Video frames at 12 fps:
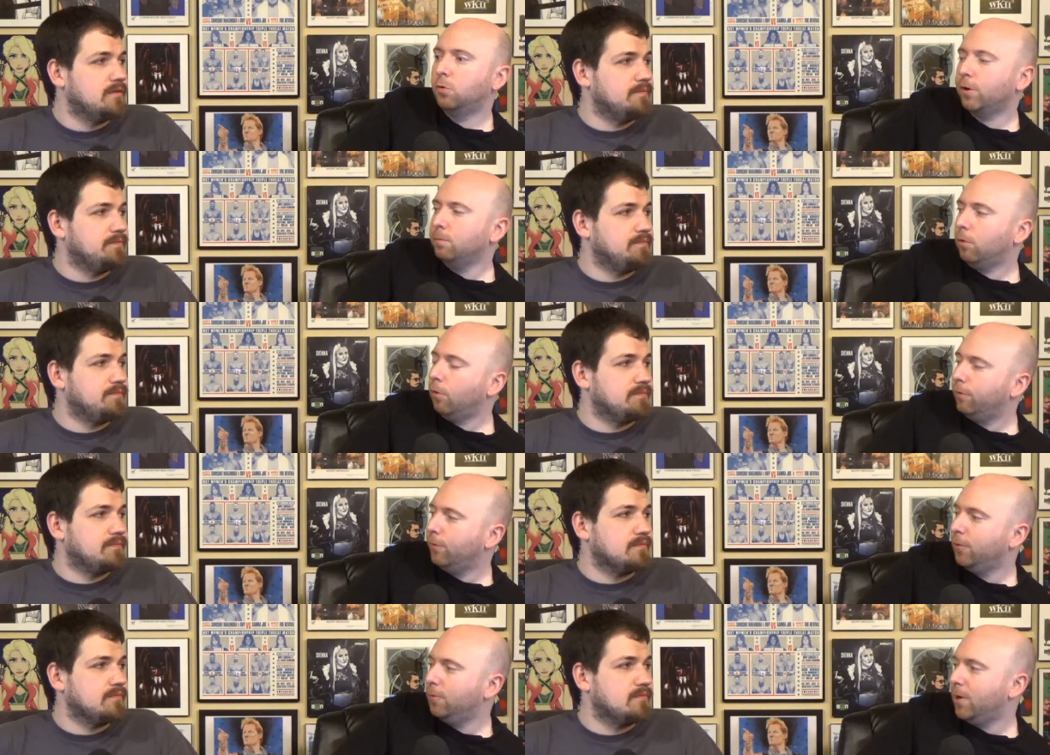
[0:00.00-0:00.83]
Speaker 1: putting
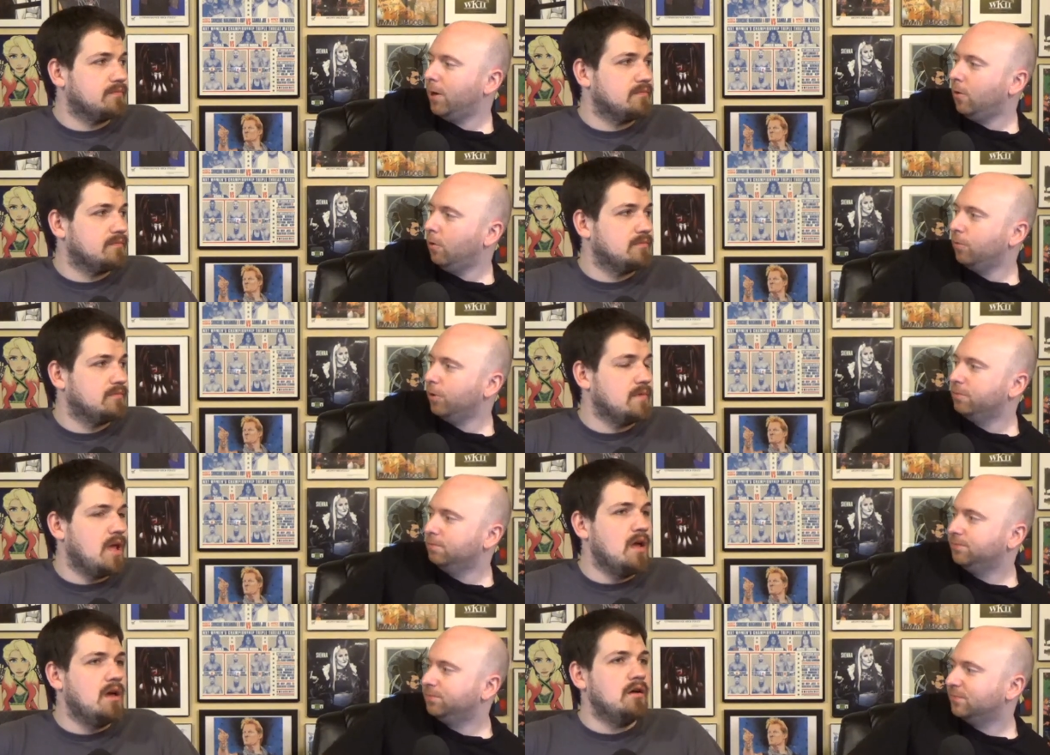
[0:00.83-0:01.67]
both of the men over
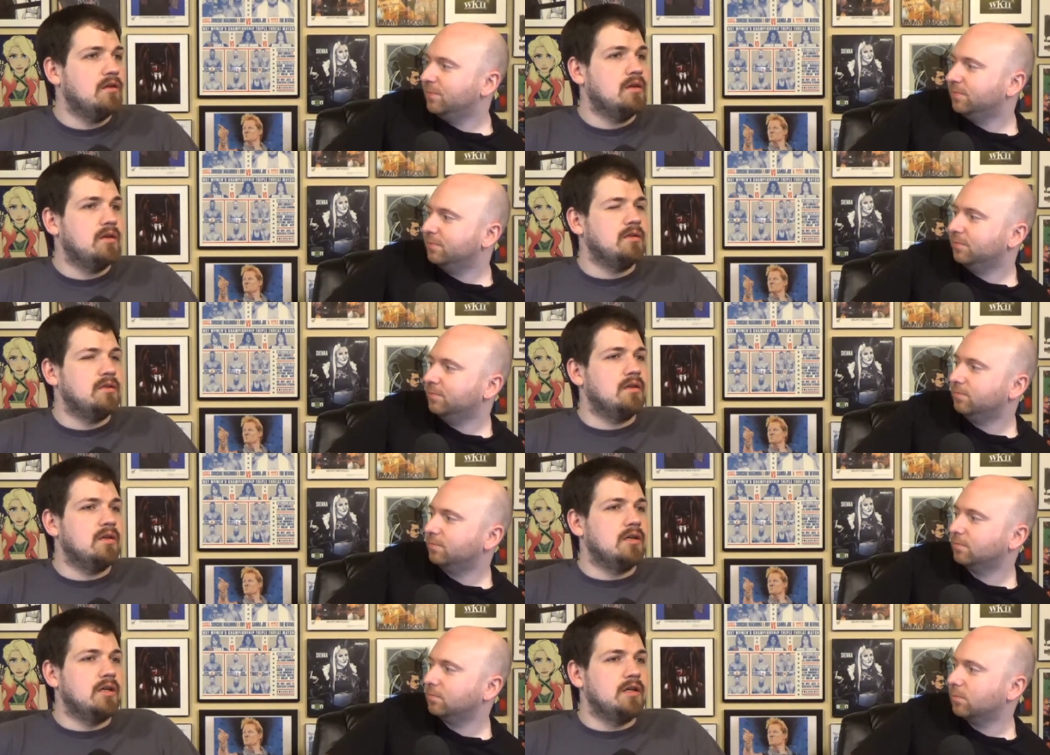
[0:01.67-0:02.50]

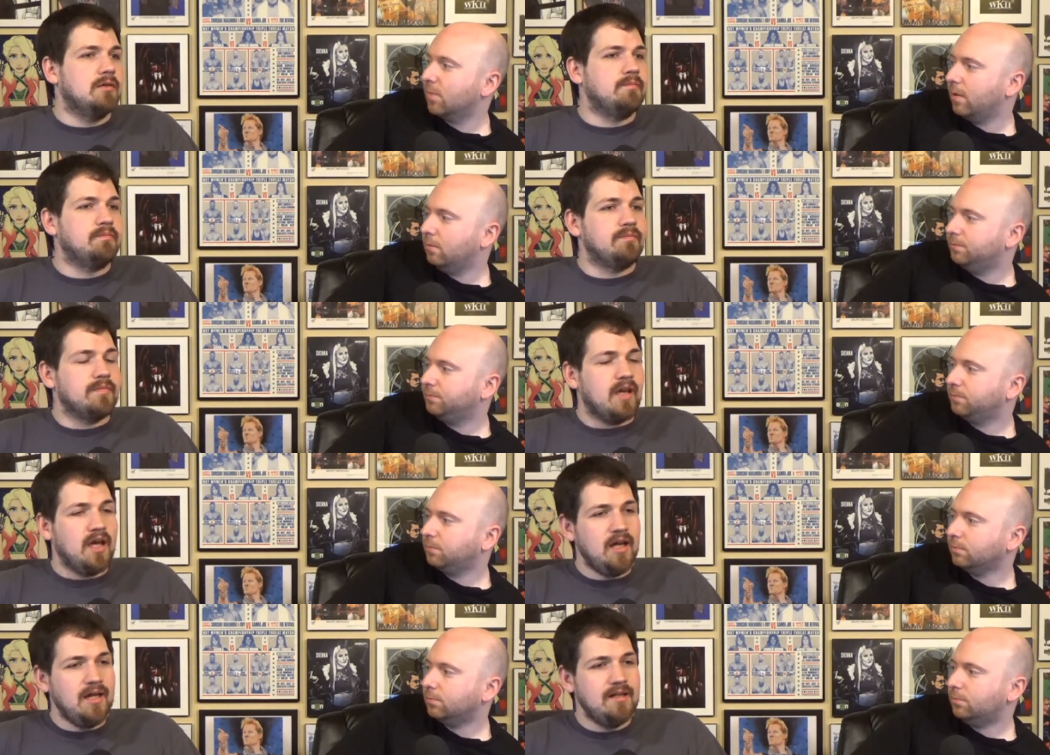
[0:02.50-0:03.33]
Speaker 2: um
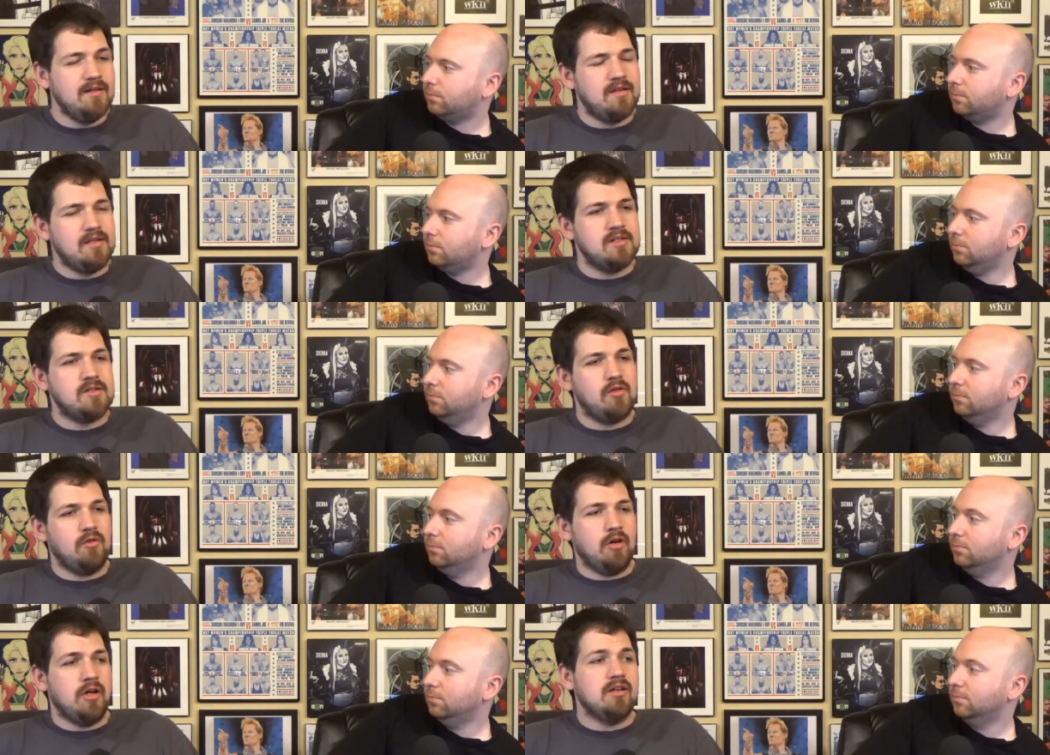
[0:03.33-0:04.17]
i had this
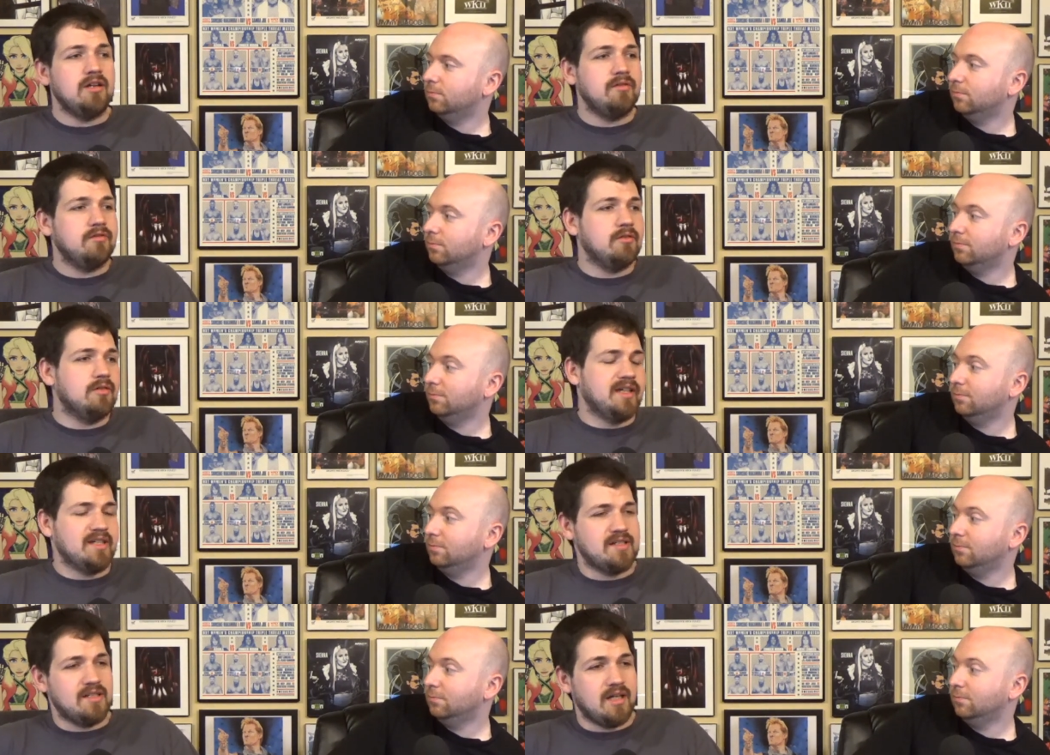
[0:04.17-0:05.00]
thought after
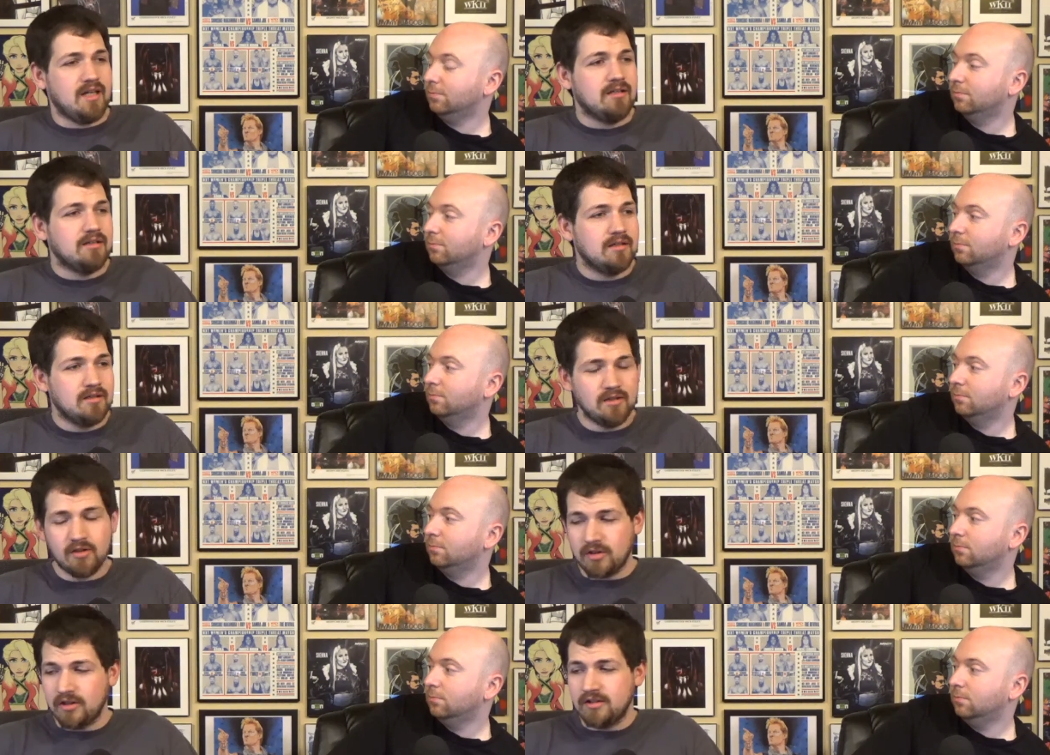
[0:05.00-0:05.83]
last night
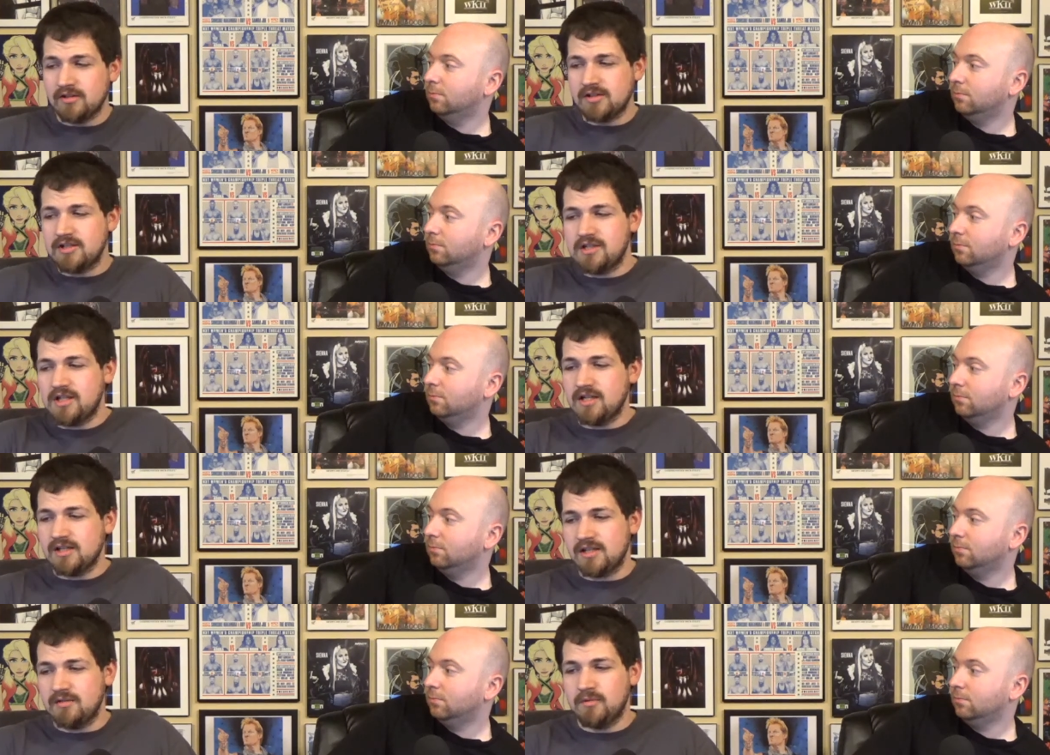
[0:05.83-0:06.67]
you think there's a
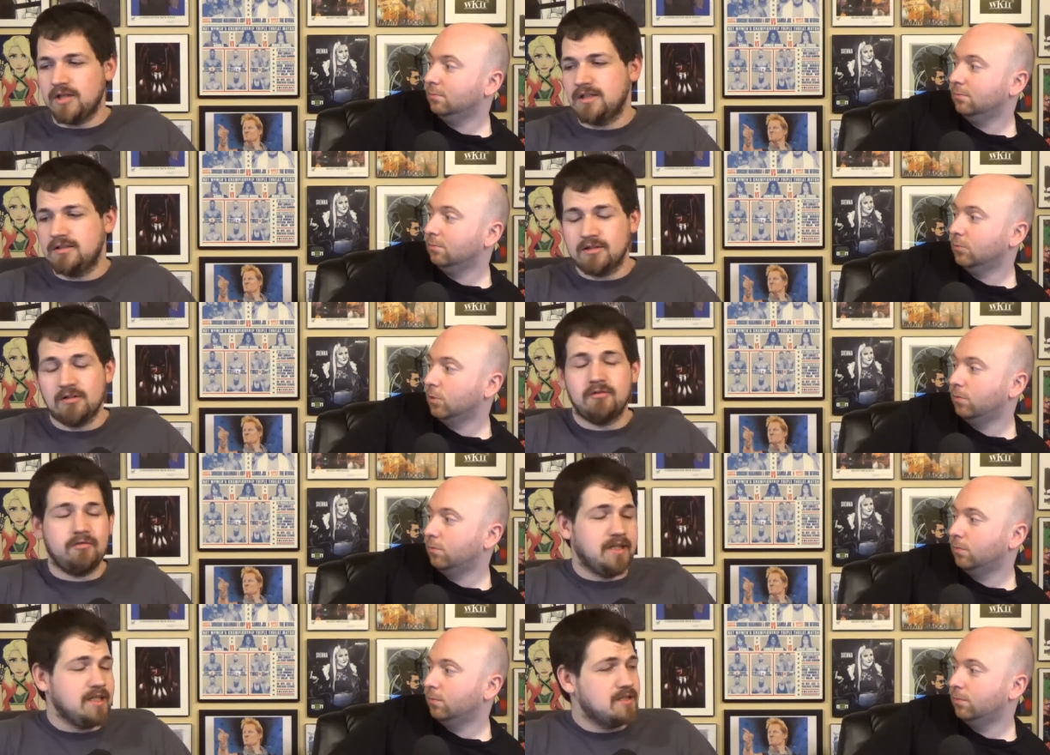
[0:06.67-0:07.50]
chance he might turn
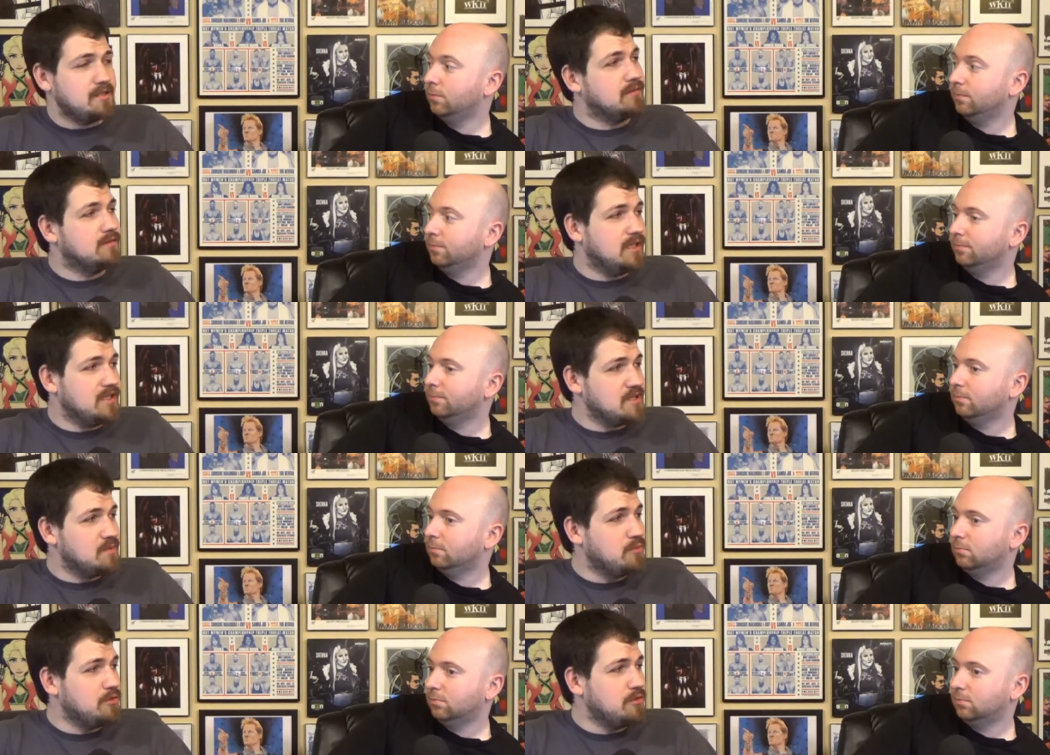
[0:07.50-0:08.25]
face at some